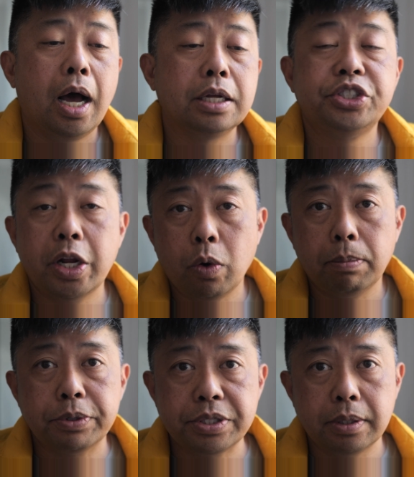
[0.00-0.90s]

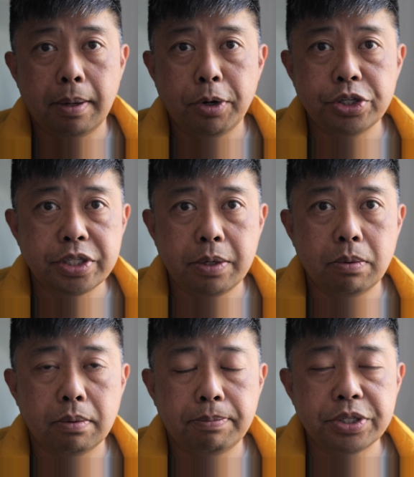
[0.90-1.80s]
General emergency
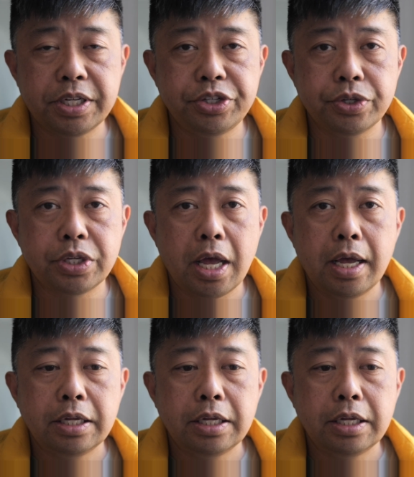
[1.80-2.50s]
procedures.